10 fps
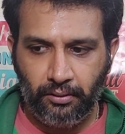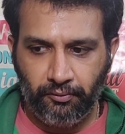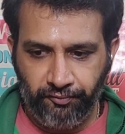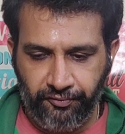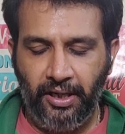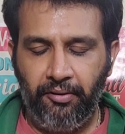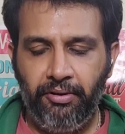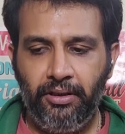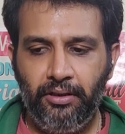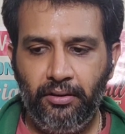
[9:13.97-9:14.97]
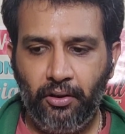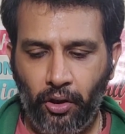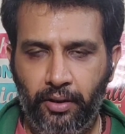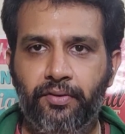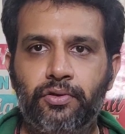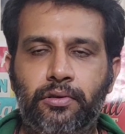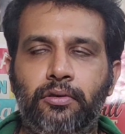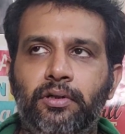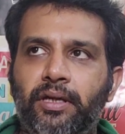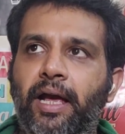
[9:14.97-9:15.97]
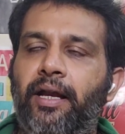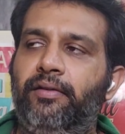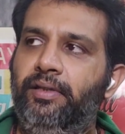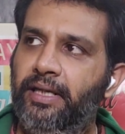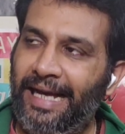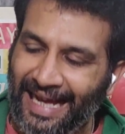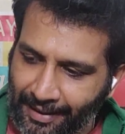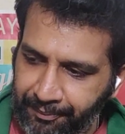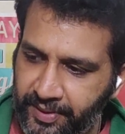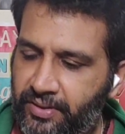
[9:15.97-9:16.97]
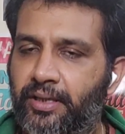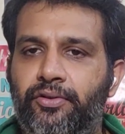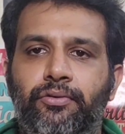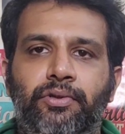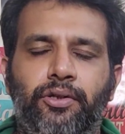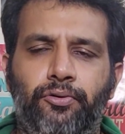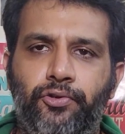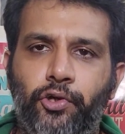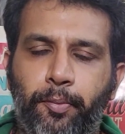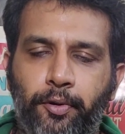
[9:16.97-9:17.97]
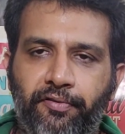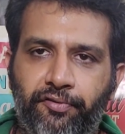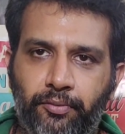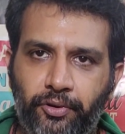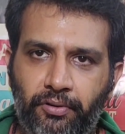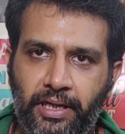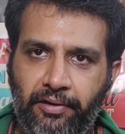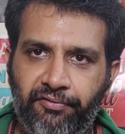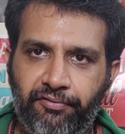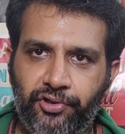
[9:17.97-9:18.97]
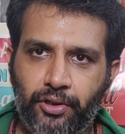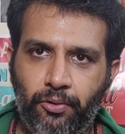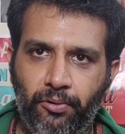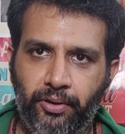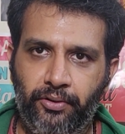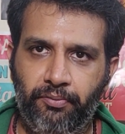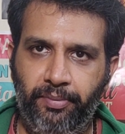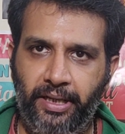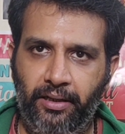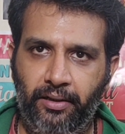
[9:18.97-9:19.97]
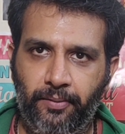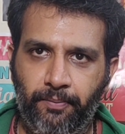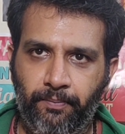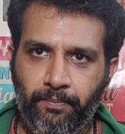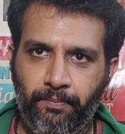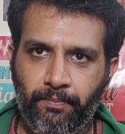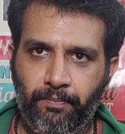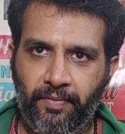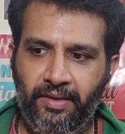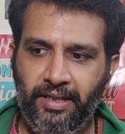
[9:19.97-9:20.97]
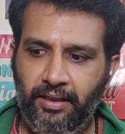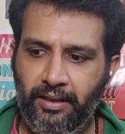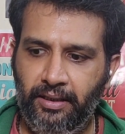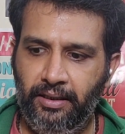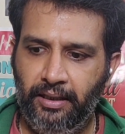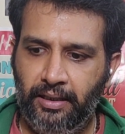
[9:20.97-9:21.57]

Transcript: very honest look at the habits that you need to chop off from your life which are holding you back. The